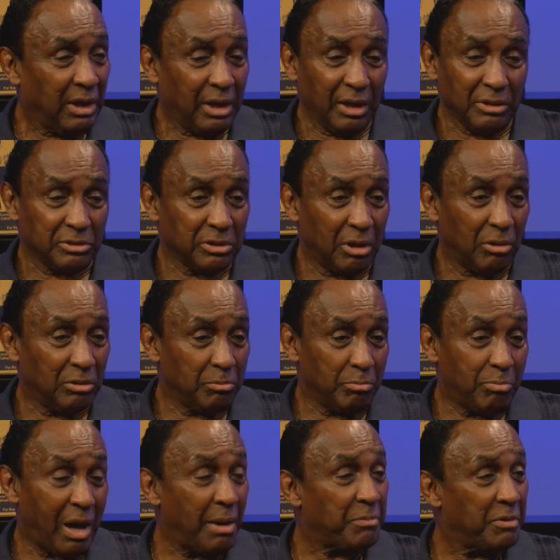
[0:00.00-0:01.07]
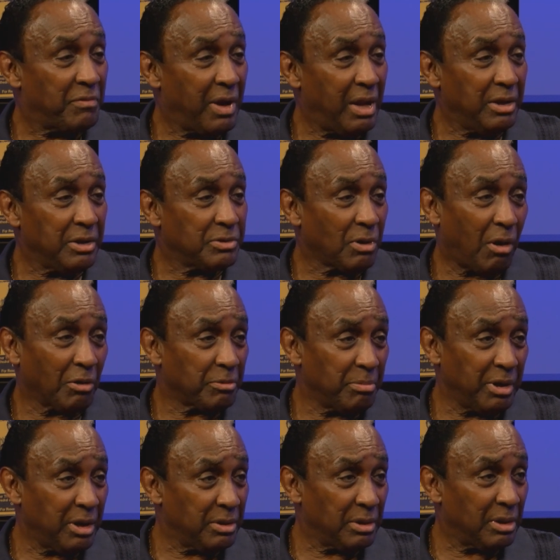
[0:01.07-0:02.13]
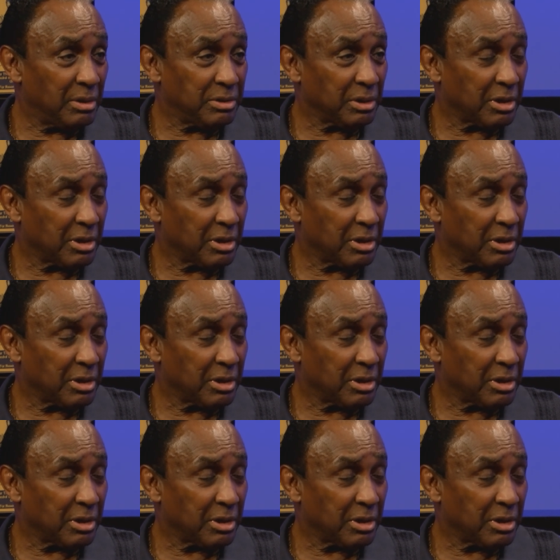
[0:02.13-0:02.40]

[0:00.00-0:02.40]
And so Bob Devin talked me into to